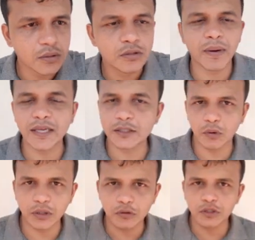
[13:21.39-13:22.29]
So
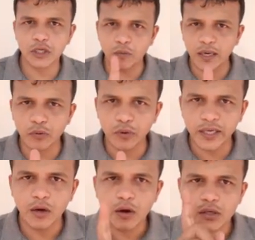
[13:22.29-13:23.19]
-1 to 0 1 unit,
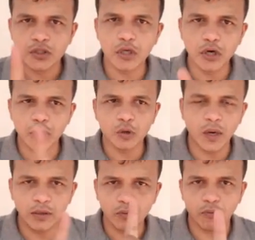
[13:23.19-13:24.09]
0 to
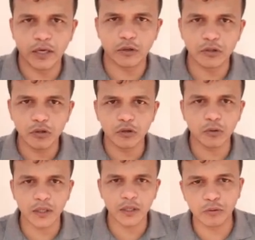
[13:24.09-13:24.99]
1 1 unit. So
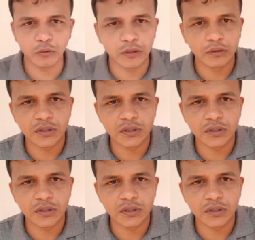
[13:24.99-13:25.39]
totally 2 units.